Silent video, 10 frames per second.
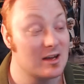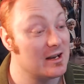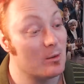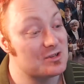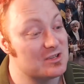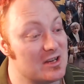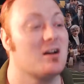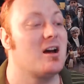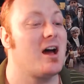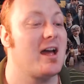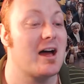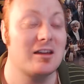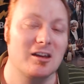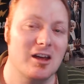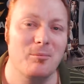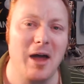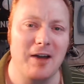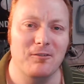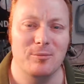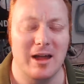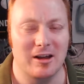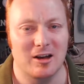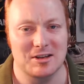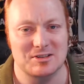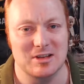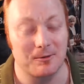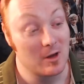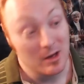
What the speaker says: Now, as a young guy, I could come back from that kind of stuff.